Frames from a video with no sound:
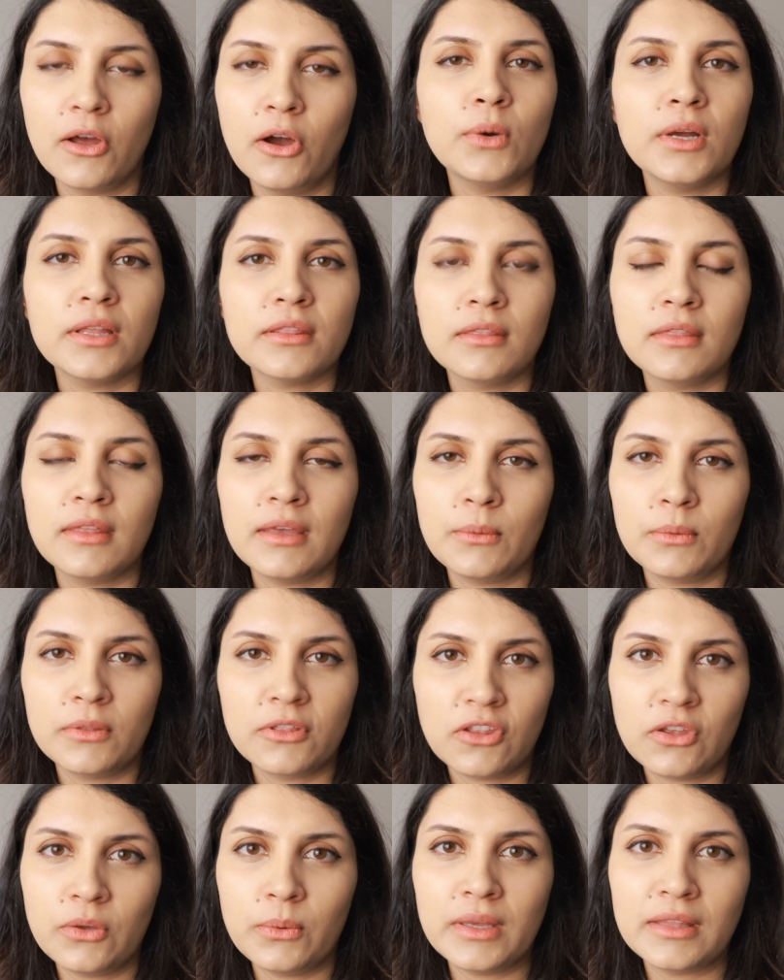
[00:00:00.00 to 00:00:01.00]
What they will
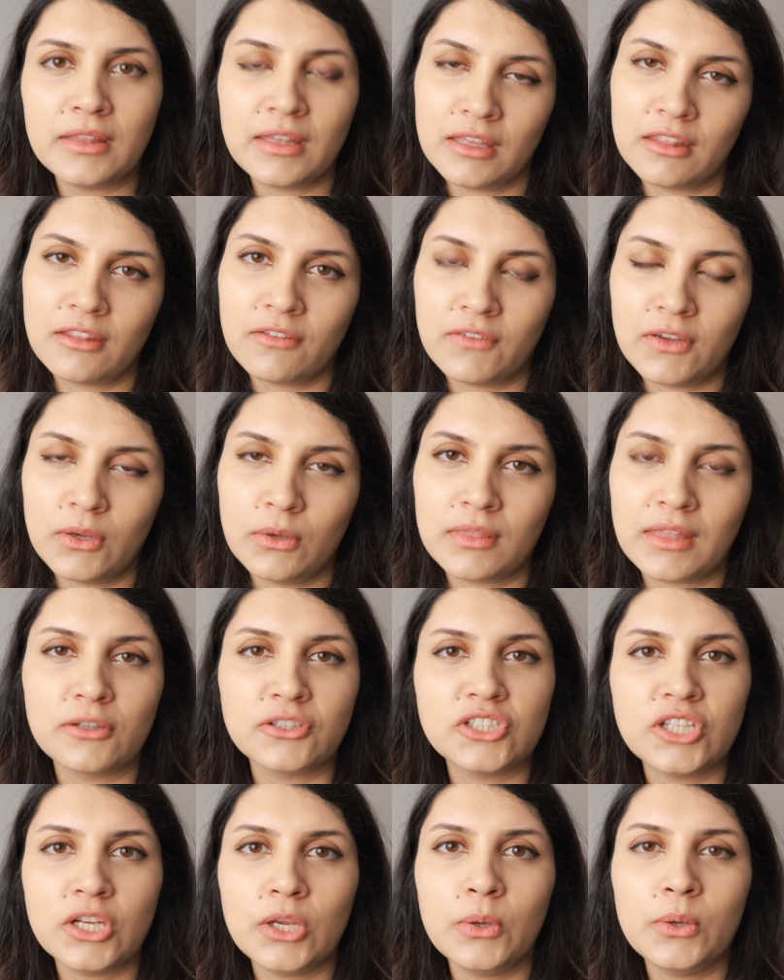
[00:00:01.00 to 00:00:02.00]
do in the interview is they'll
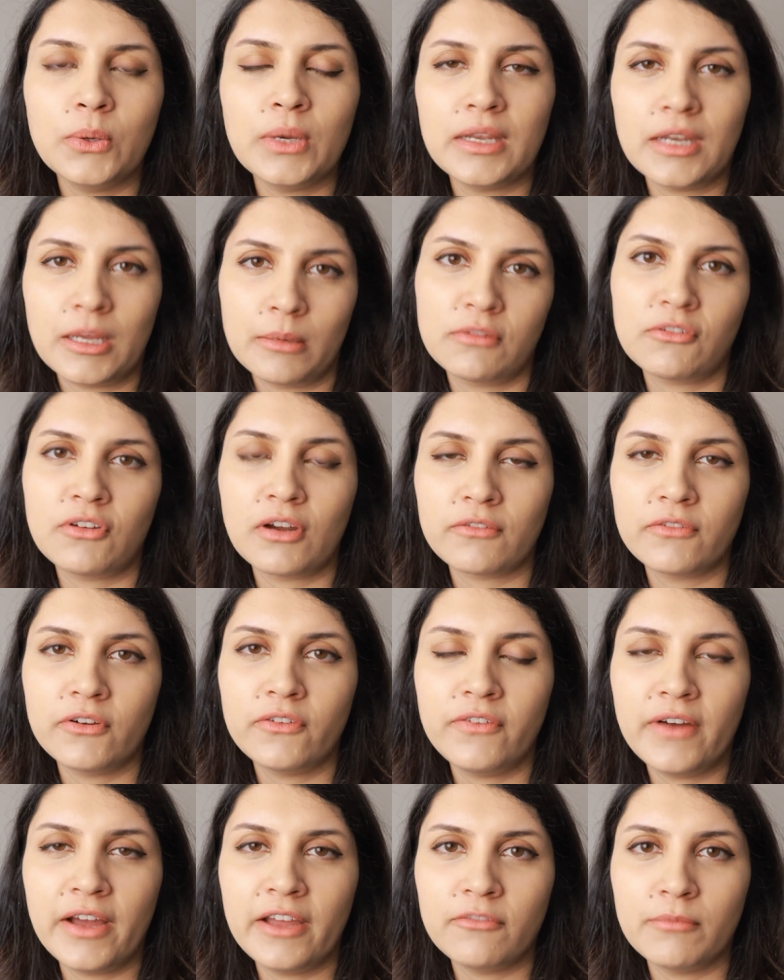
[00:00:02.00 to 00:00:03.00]
show you an abstract for
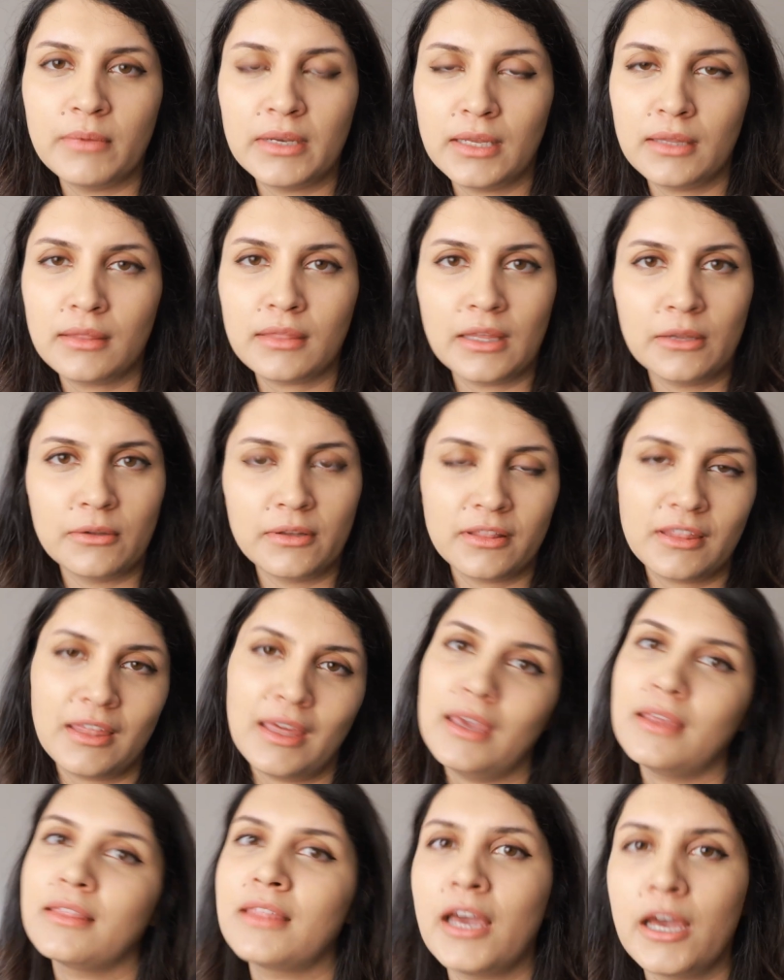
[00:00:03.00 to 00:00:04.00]
5 minutes, and they'll
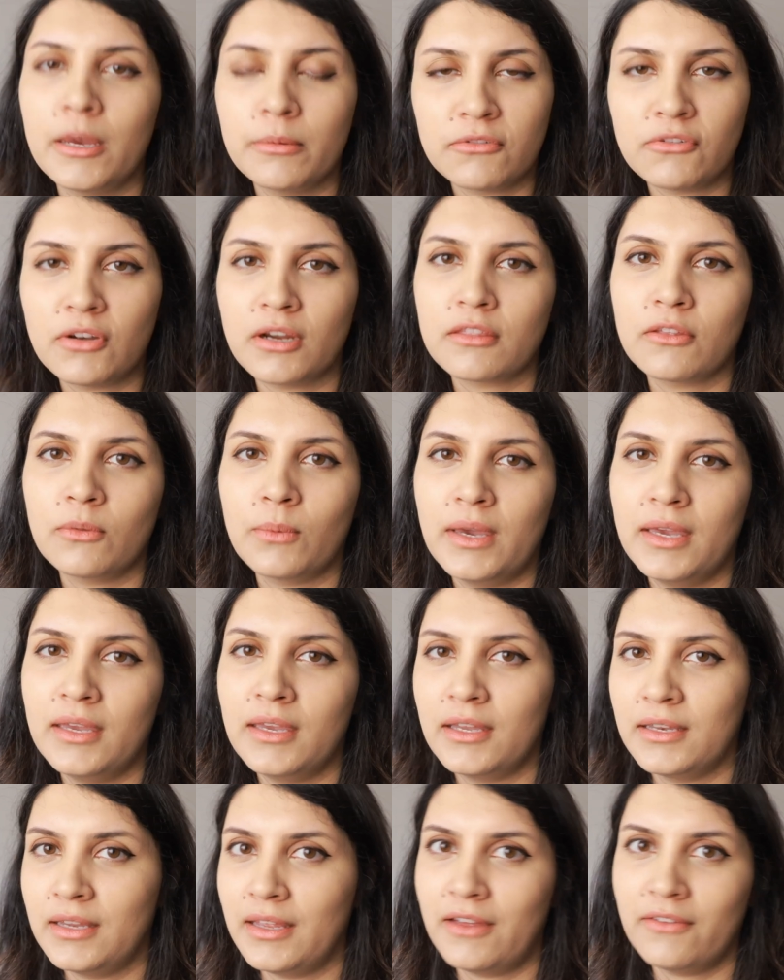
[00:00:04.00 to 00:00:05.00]
take that abstract away,
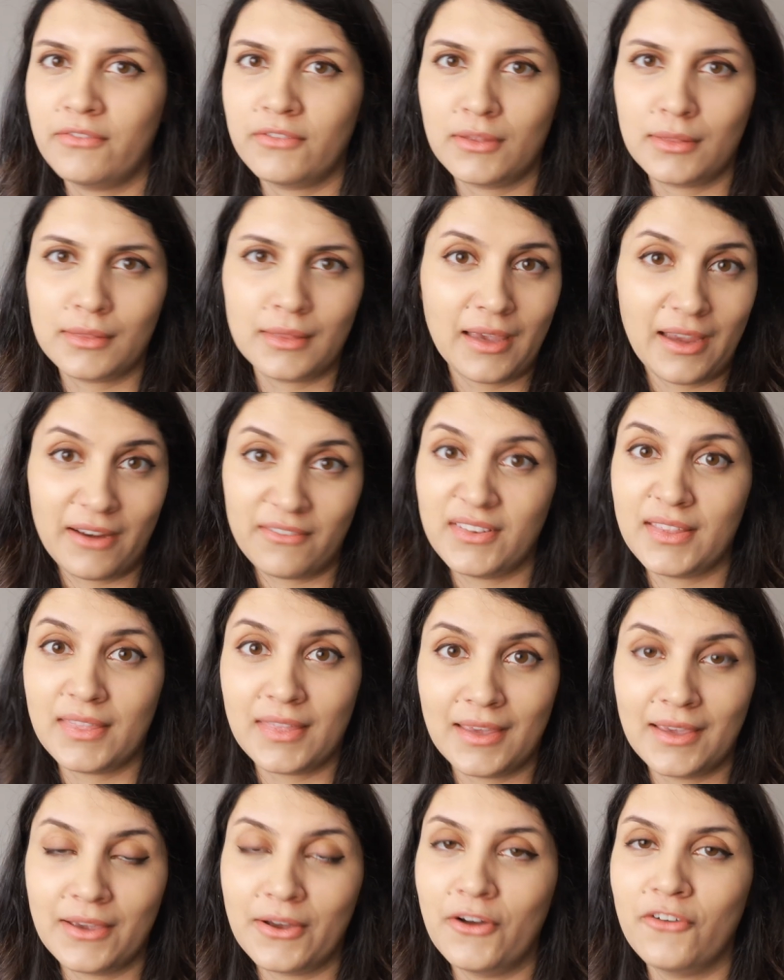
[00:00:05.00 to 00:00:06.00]
and you have to say
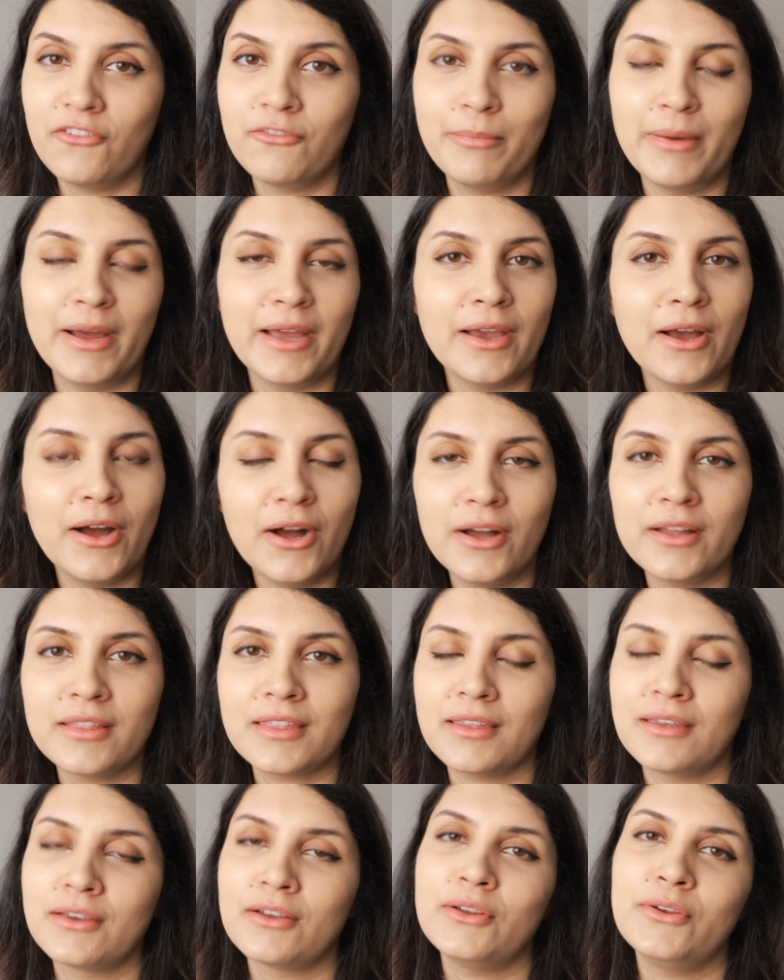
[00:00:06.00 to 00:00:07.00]
everything off by heart,
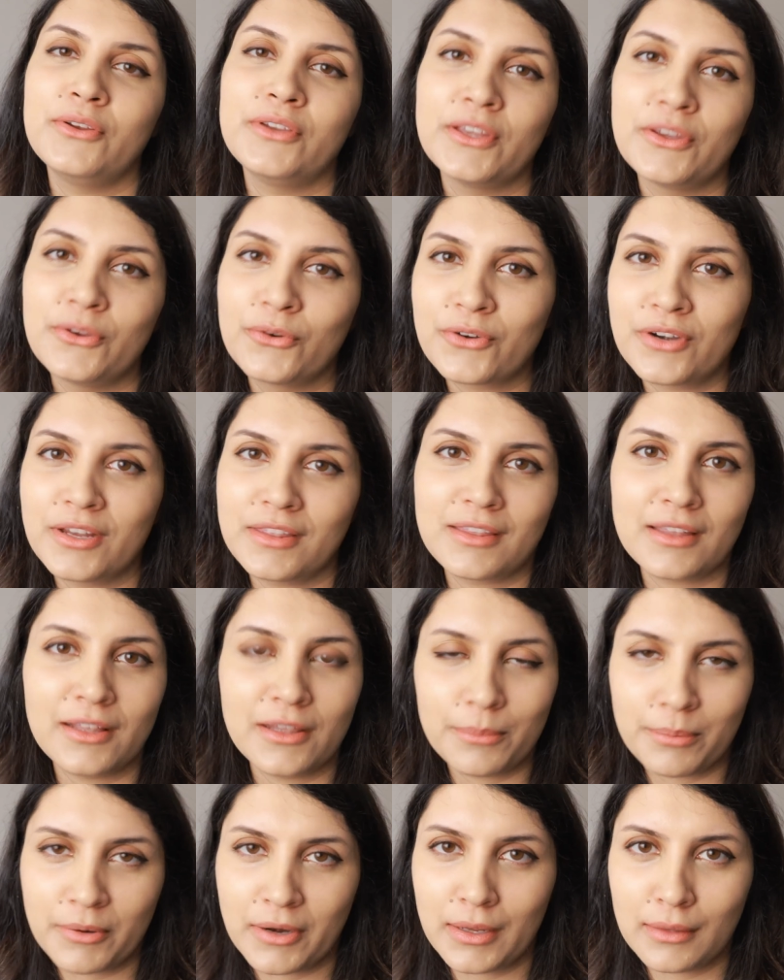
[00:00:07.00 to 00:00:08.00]
including your critical
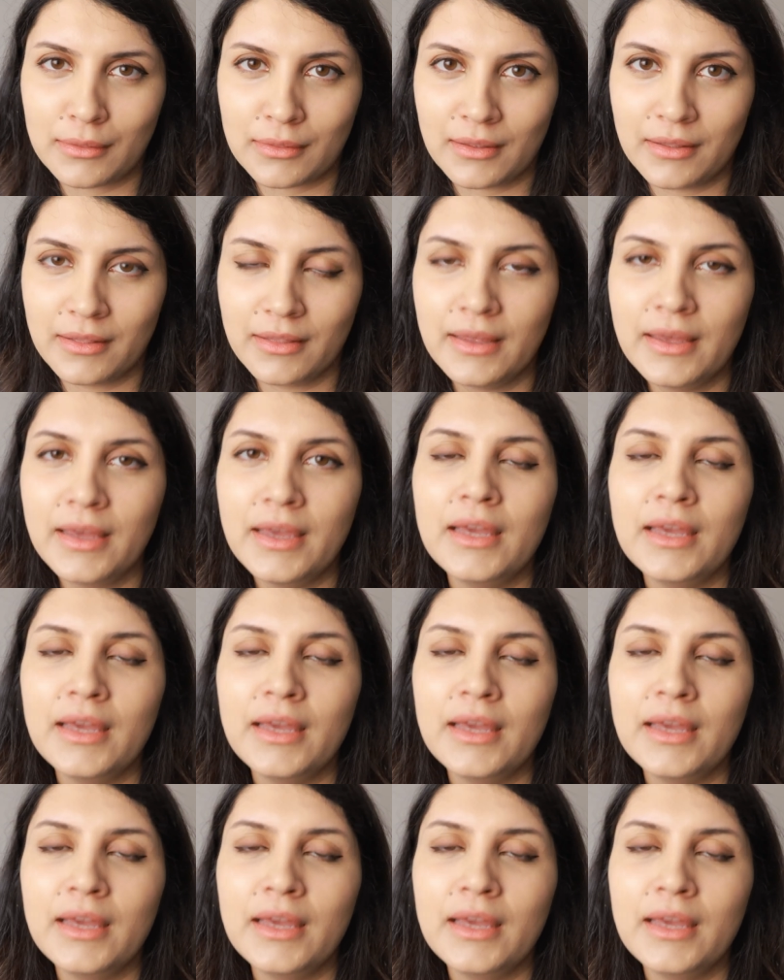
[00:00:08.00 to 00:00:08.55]
appraisal.